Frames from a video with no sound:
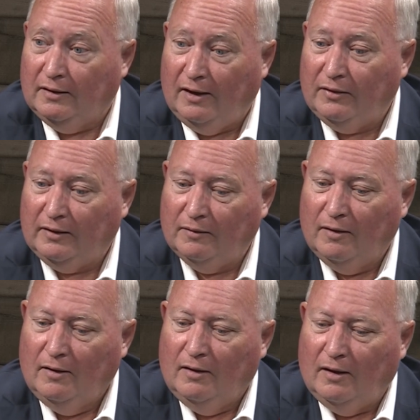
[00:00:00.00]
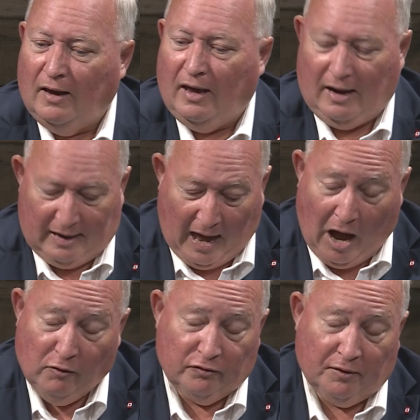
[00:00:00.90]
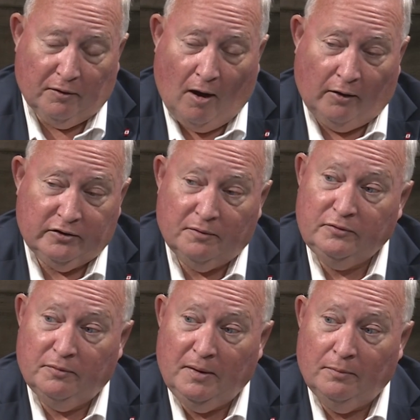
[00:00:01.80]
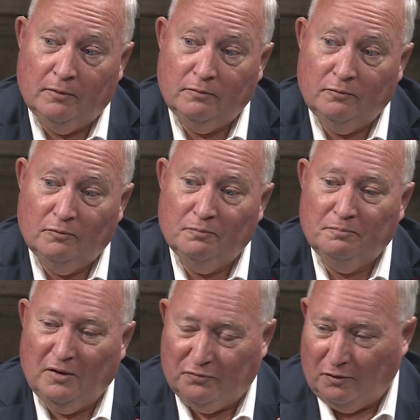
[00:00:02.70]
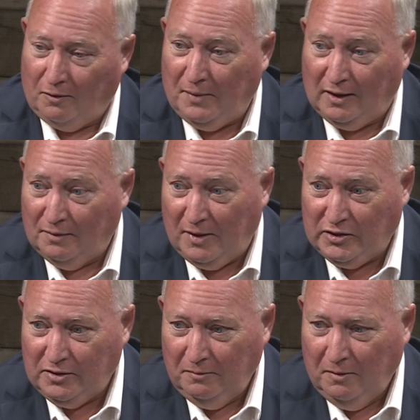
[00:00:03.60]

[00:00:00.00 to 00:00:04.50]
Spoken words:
I think, and I was very honest to people before amalgamation.